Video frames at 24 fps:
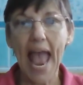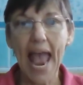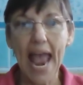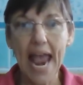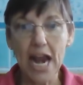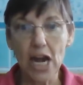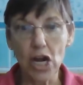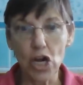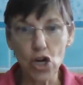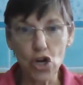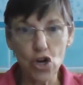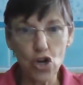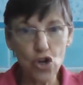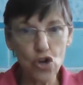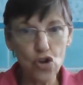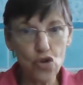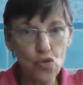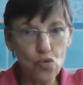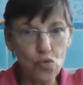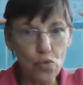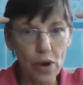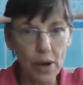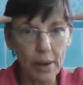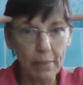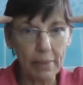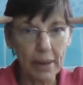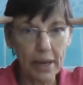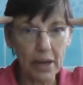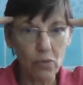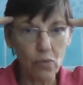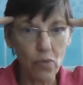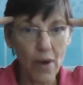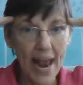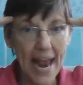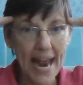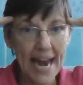And you will be
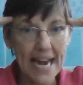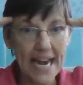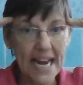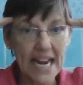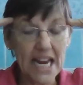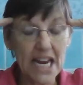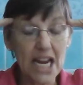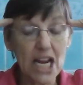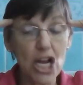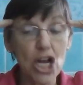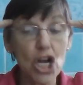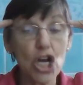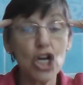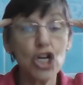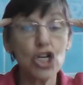ready